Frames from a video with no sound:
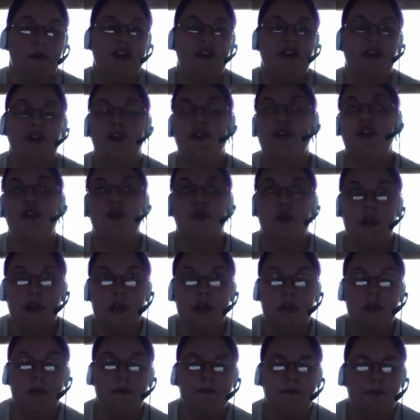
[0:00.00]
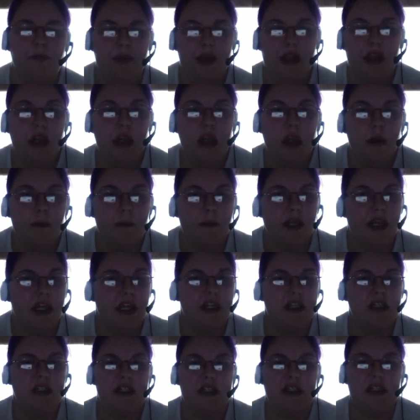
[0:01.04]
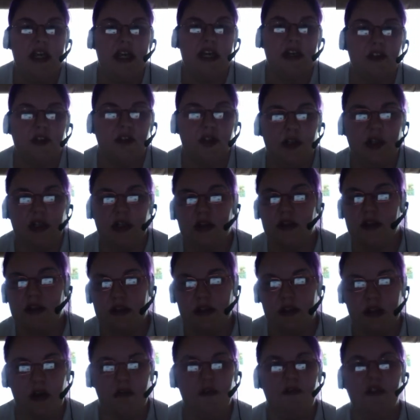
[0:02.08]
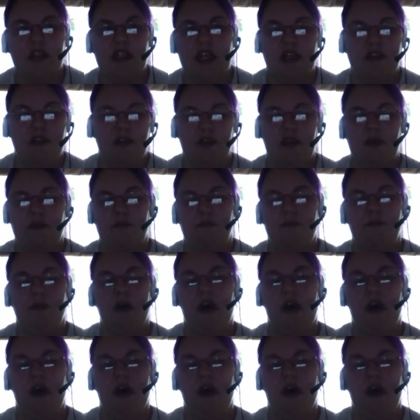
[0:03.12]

research source, because it's actually, this stuff is actually